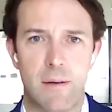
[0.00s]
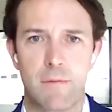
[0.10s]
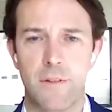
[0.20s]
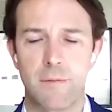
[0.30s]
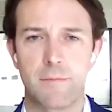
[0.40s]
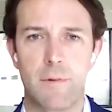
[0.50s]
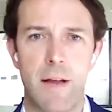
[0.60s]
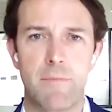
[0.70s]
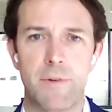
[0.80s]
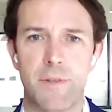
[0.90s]
come from for
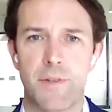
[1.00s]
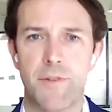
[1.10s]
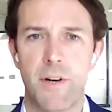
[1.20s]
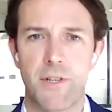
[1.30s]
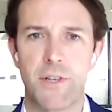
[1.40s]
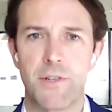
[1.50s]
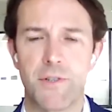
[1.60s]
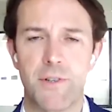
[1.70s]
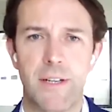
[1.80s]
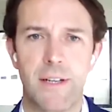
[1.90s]
lumber, is the construction
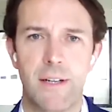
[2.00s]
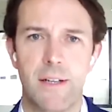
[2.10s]
industry.